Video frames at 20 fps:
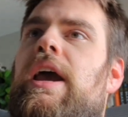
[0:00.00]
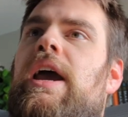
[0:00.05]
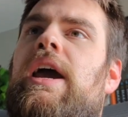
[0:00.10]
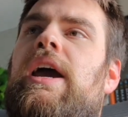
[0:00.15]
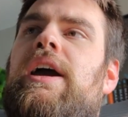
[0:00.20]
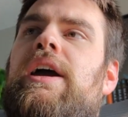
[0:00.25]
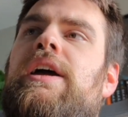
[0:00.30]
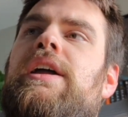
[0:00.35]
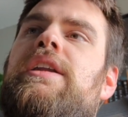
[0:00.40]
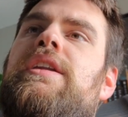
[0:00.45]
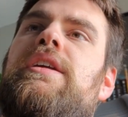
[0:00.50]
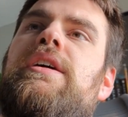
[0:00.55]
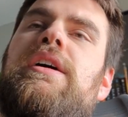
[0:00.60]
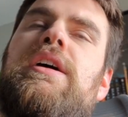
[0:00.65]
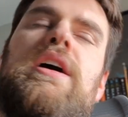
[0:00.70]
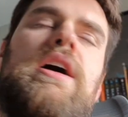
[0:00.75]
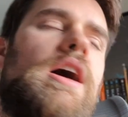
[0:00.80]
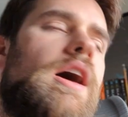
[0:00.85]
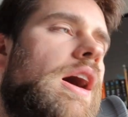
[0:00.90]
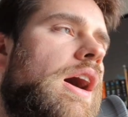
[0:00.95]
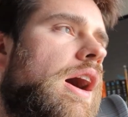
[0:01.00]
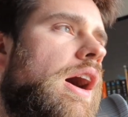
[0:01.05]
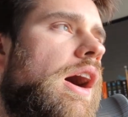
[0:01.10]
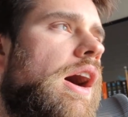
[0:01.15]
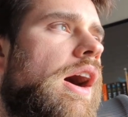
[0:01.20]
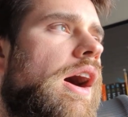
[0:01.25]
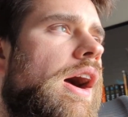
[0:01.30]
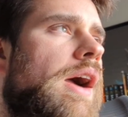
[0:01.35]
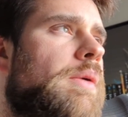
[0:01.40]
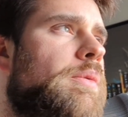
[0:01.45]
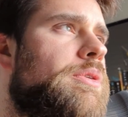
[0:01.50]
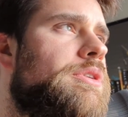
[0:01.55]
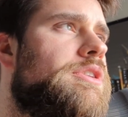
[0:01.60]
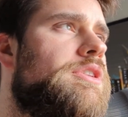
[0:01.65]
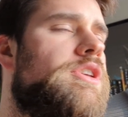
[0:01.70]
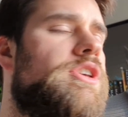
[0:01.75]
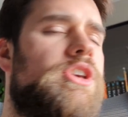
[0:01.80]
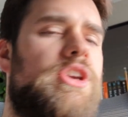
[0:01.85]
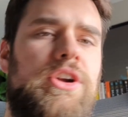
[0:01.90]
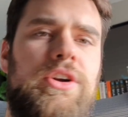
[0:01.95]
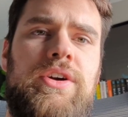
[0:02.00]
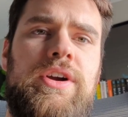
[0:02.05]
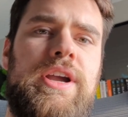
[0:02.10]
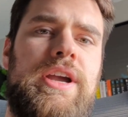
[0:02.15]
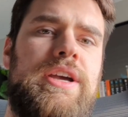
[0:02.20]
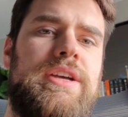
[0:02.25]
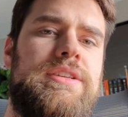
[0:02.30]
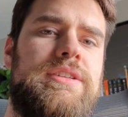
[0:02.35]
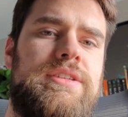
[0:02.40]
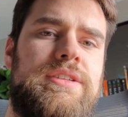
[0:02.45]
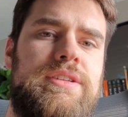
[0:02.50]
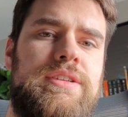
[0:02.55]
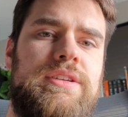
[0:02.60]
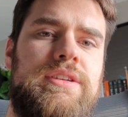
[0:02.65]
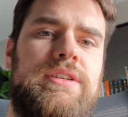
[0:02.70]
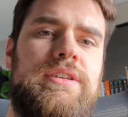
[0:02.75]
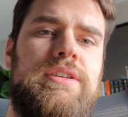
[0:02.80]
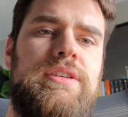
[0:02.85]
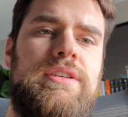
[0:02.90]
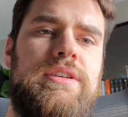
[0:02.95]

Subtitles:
And I was curious